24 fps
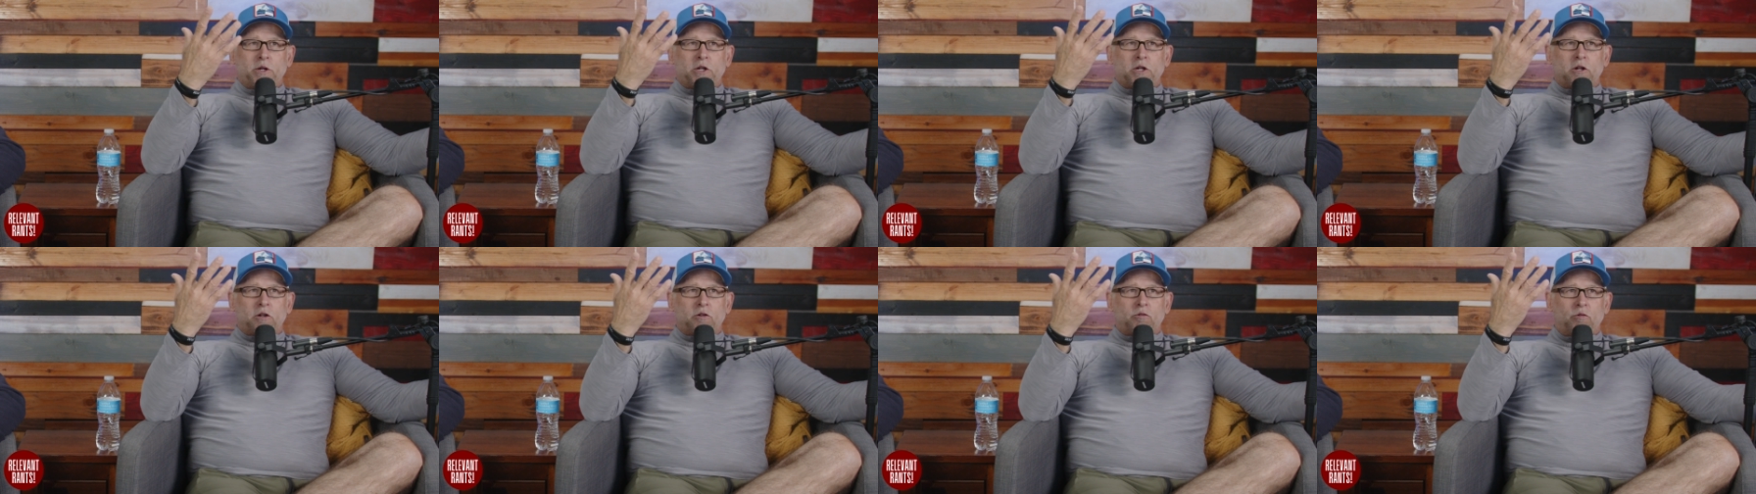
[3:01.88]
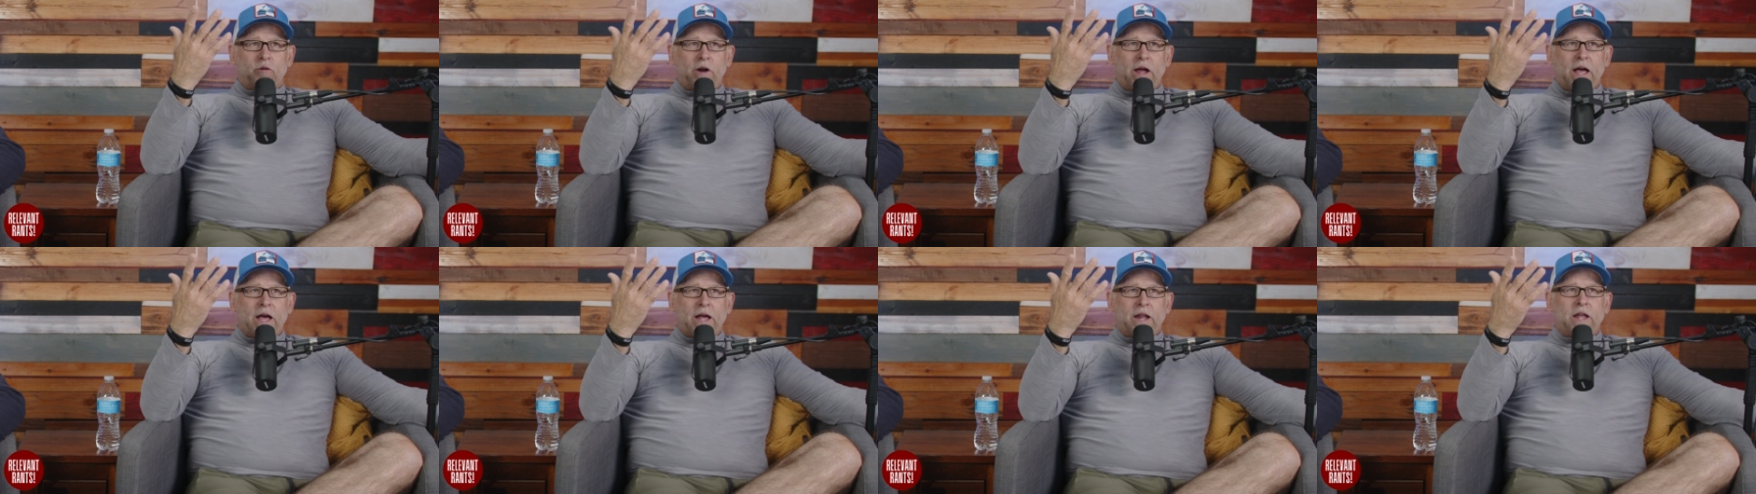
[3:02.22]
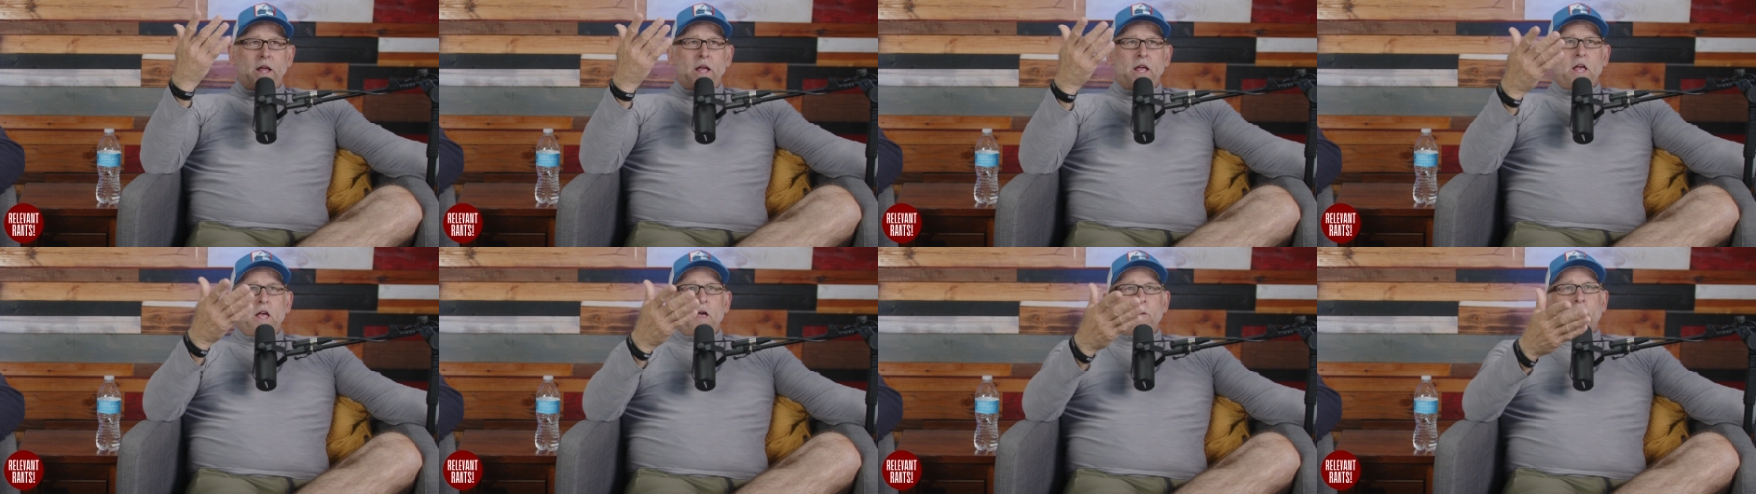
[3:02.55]
we just read,
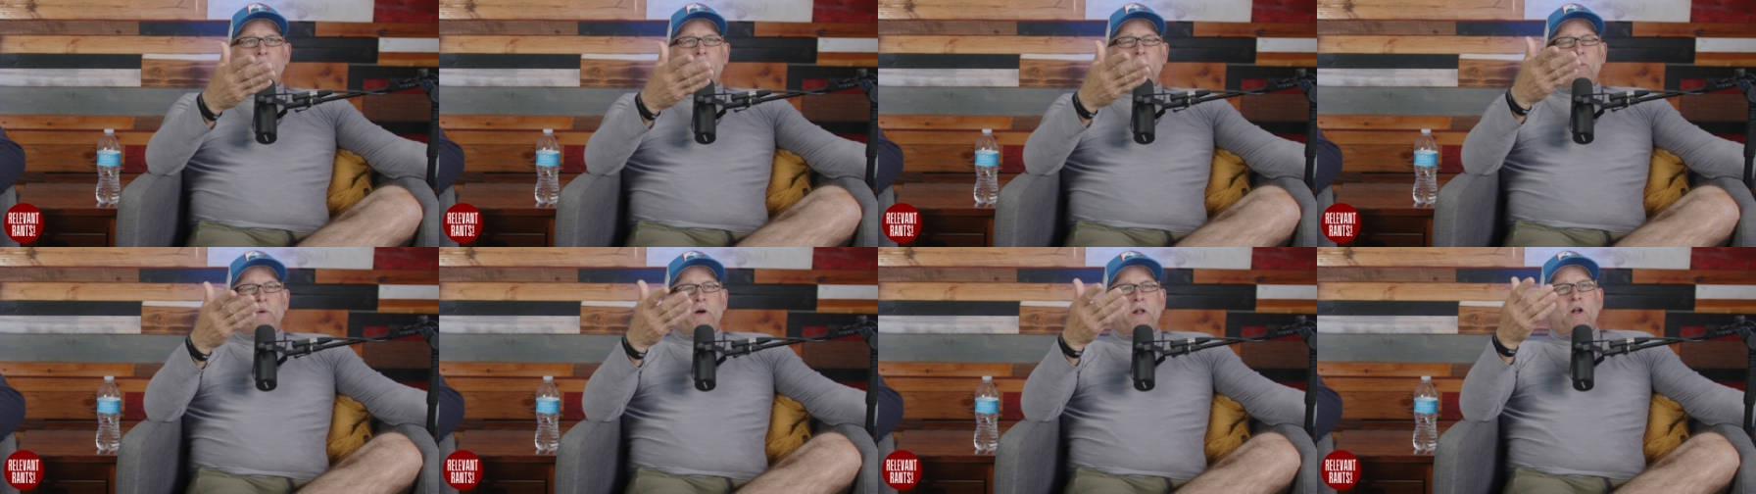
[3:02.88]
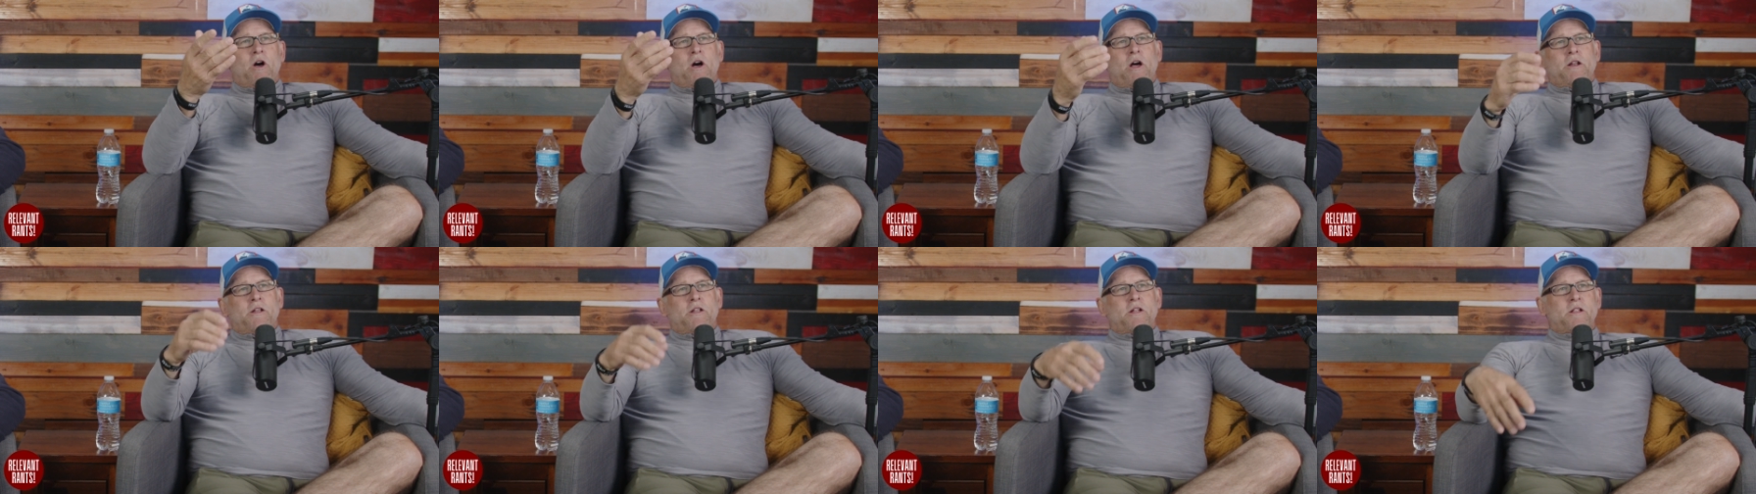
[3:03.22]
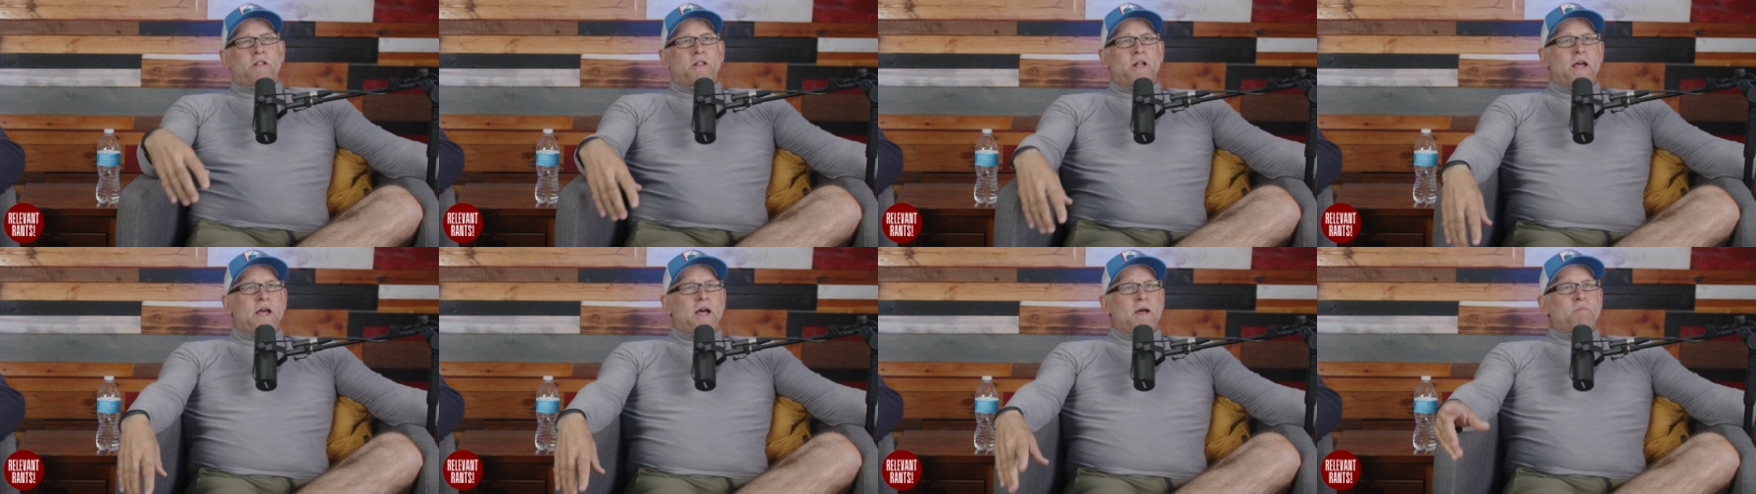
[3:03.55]
but he went on to
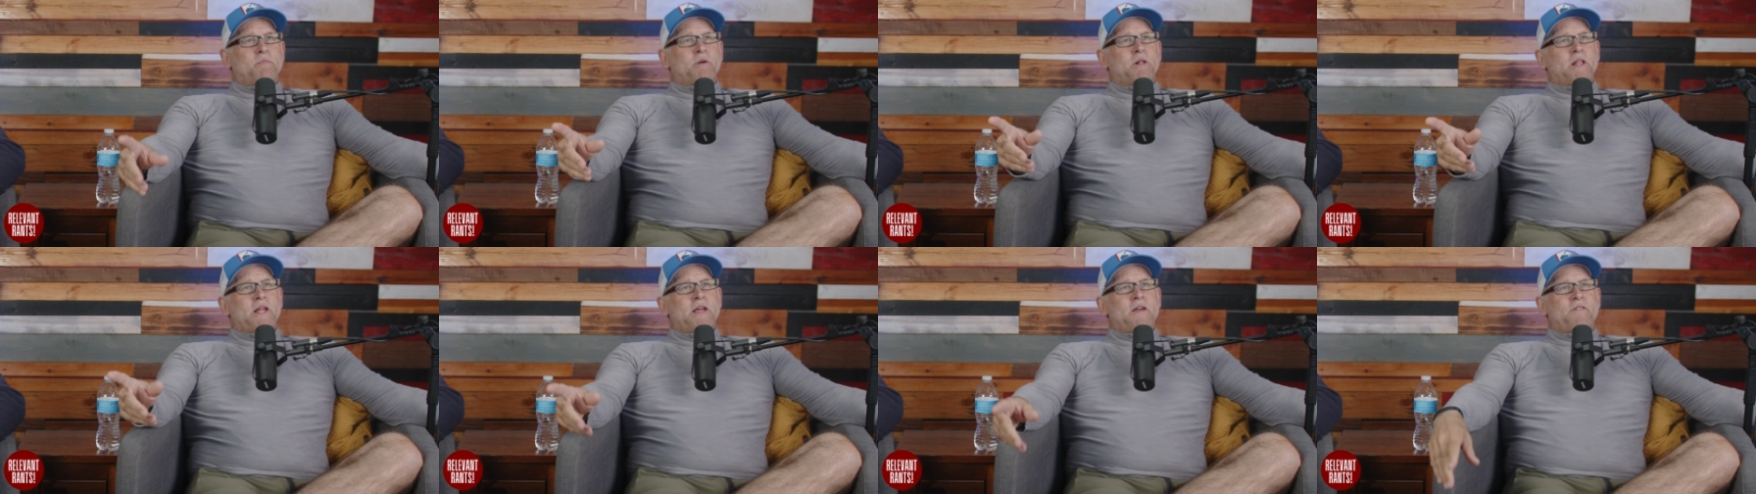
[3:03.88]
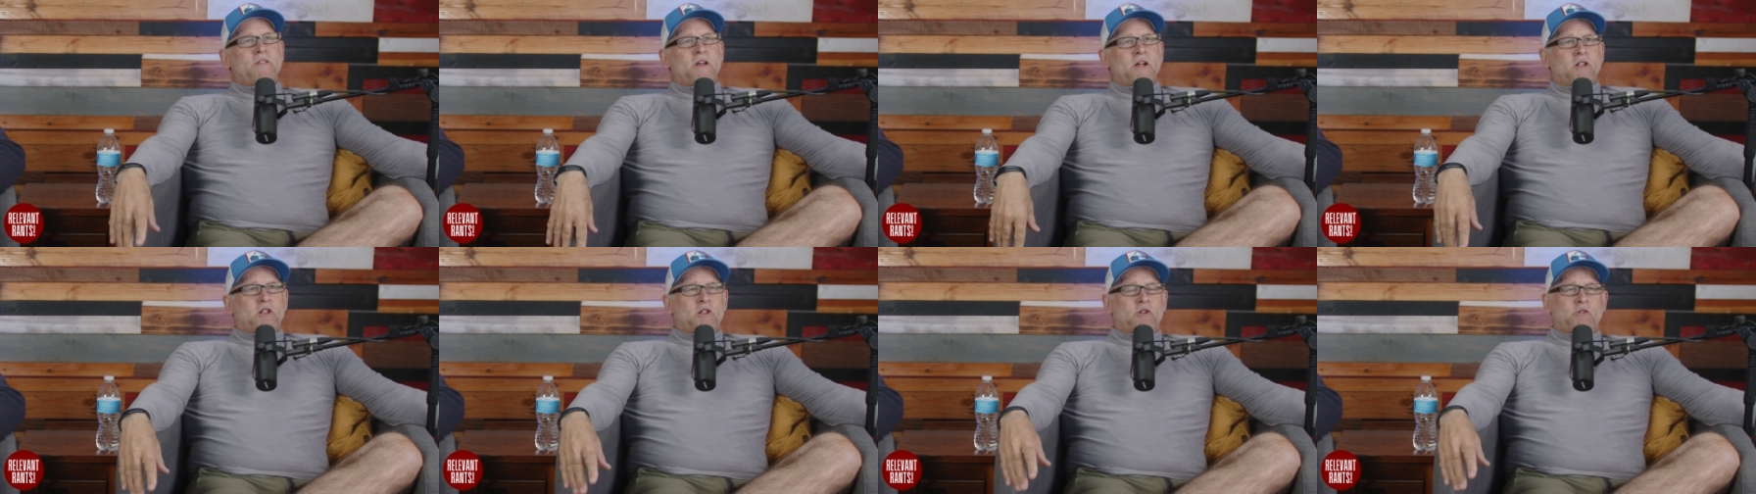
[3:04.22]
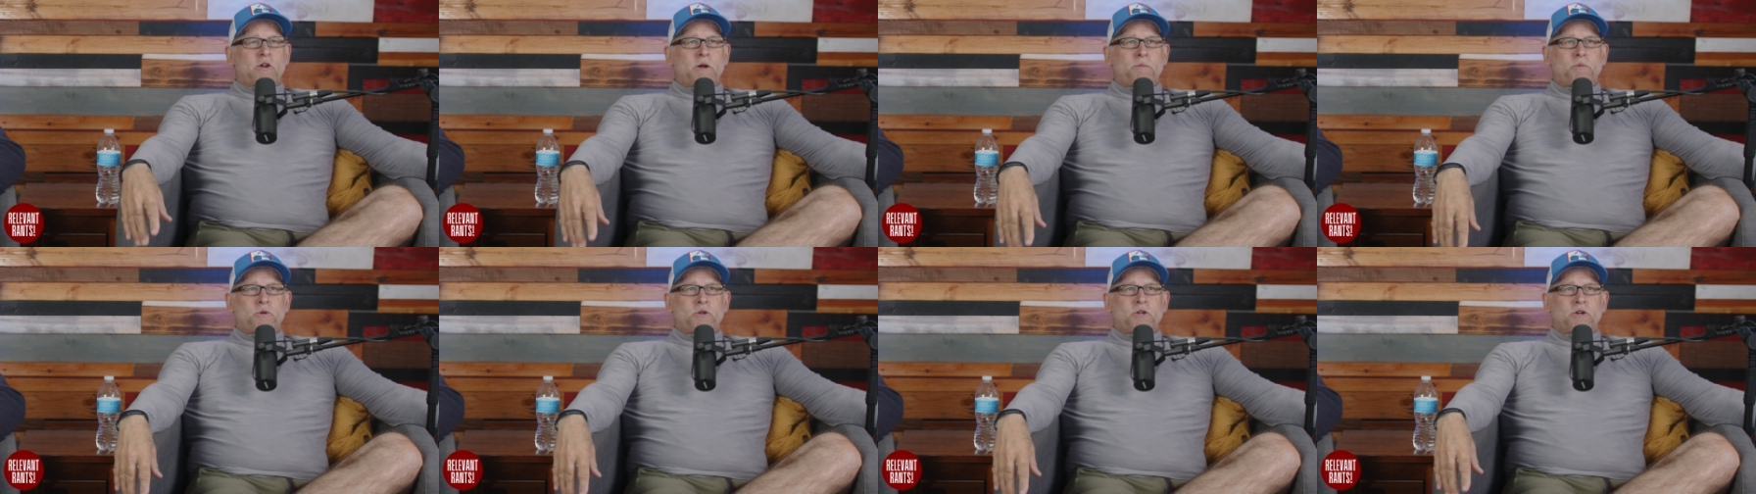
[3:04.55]
say, I believe that
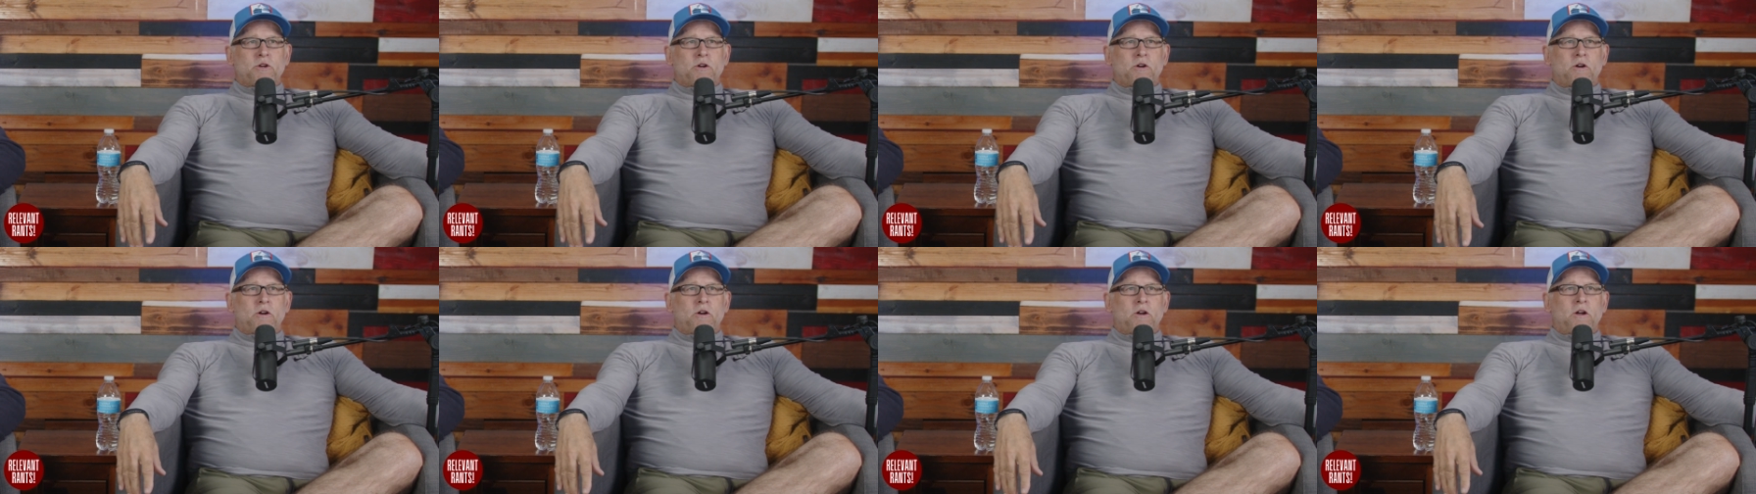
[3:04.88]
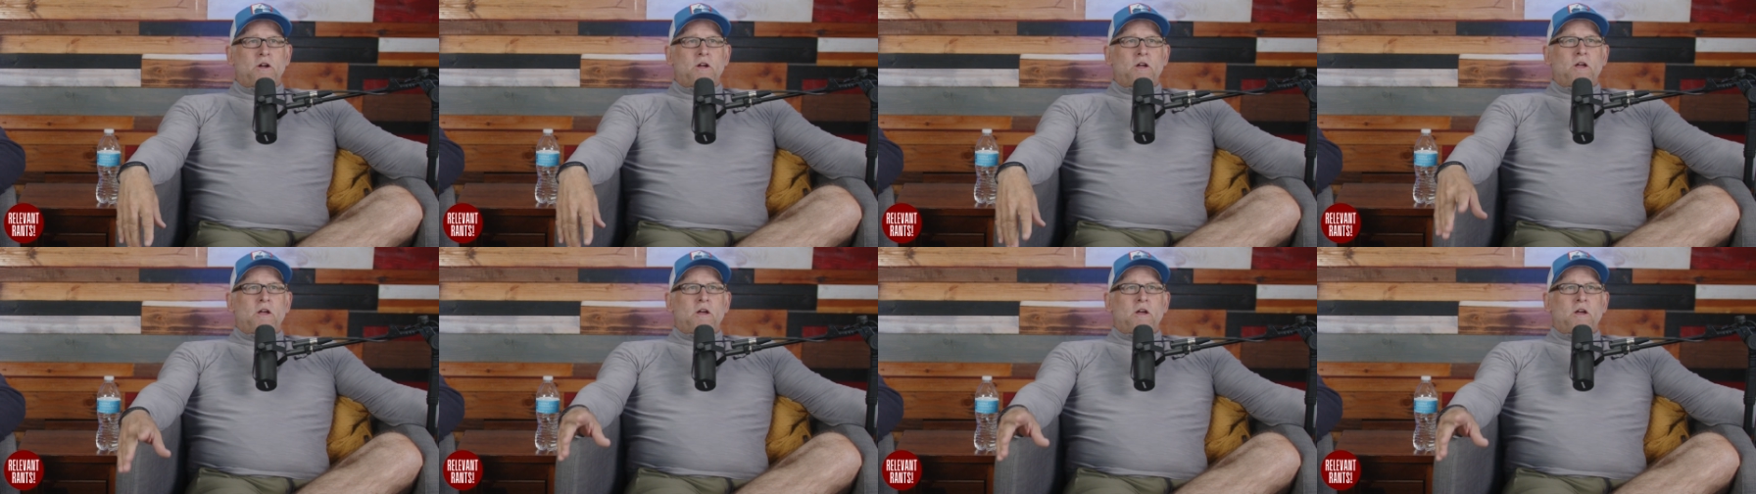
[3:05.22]
scripture